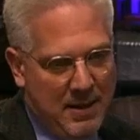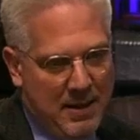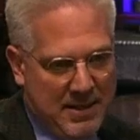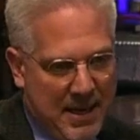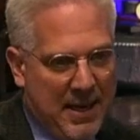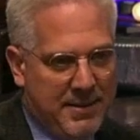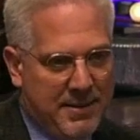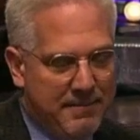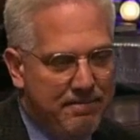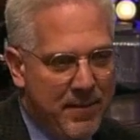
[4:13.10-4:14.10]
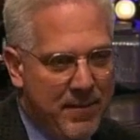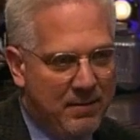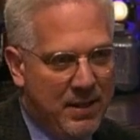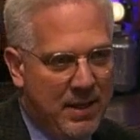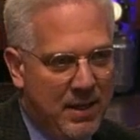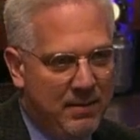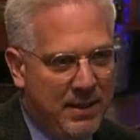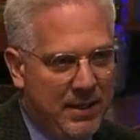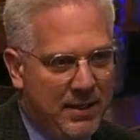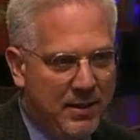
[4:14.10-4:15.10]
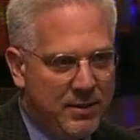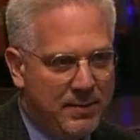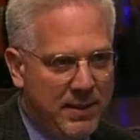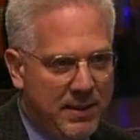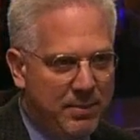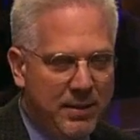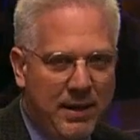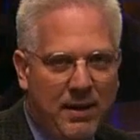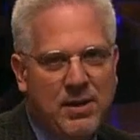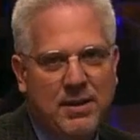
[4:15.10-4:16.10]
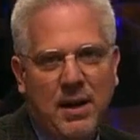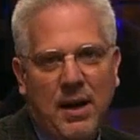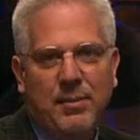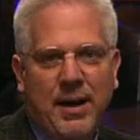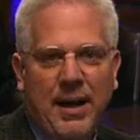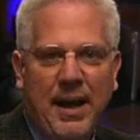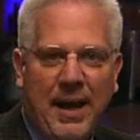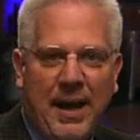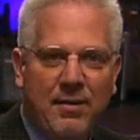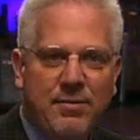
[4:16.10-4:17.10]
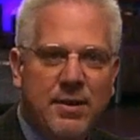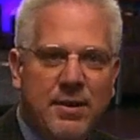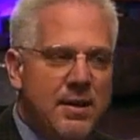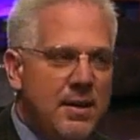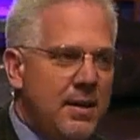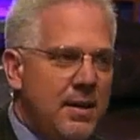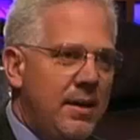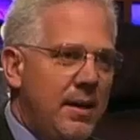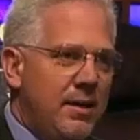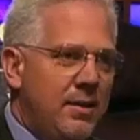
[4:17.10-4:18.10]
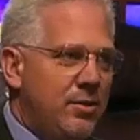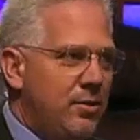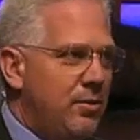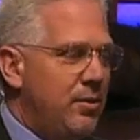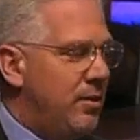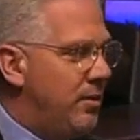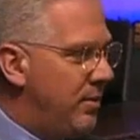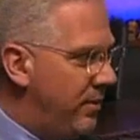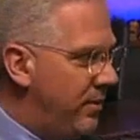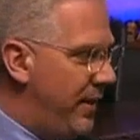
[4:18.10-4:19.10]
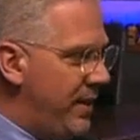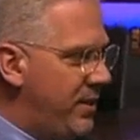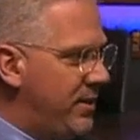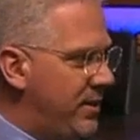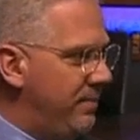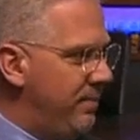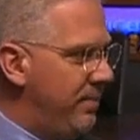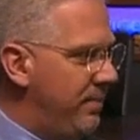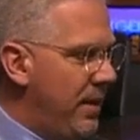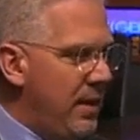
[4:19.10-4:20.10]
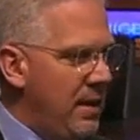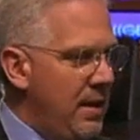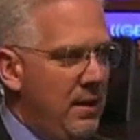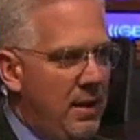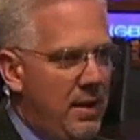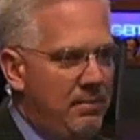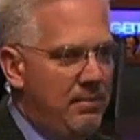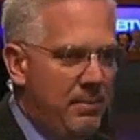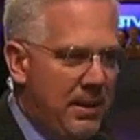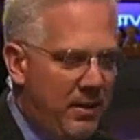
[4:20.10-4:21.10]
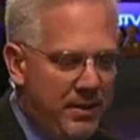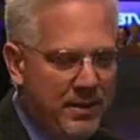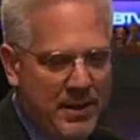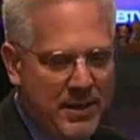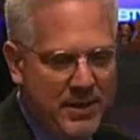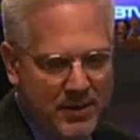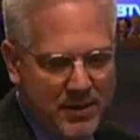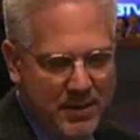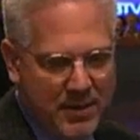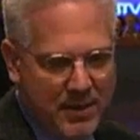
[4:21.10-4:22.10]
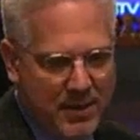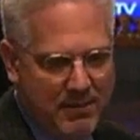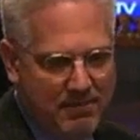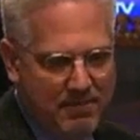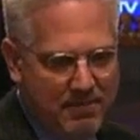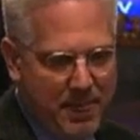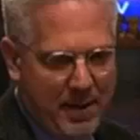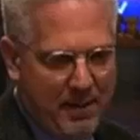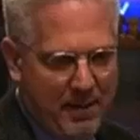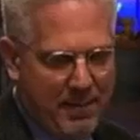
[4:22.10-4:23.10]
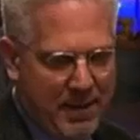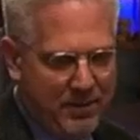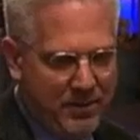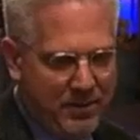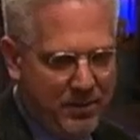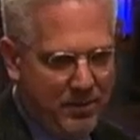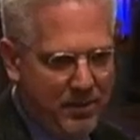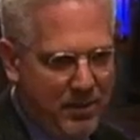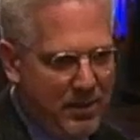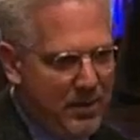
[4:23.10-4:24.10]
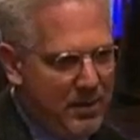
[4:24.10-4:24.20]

And yet, everything in me tells me to put every dime I have into this. But beyond this, I'm about to